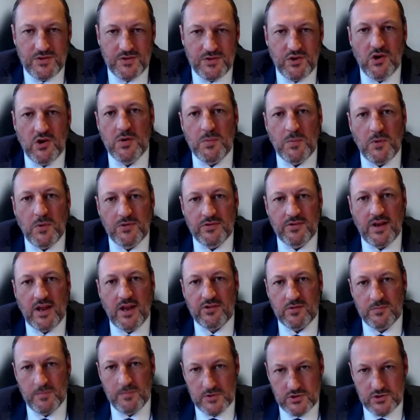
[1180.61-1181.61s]
a term deposit
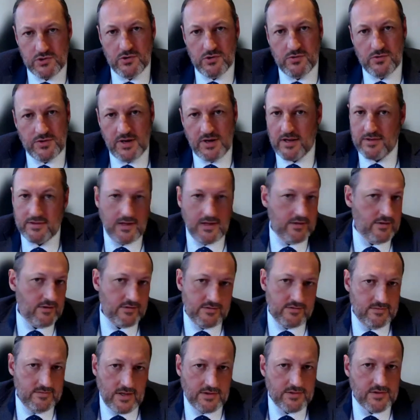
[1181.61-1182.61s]
hasn't matured yet, then
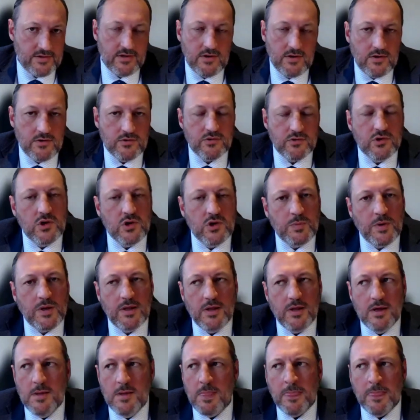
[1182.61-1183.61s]
there's nothing you can do.
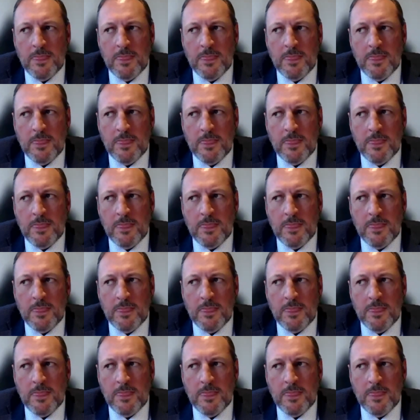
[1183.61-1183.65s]
But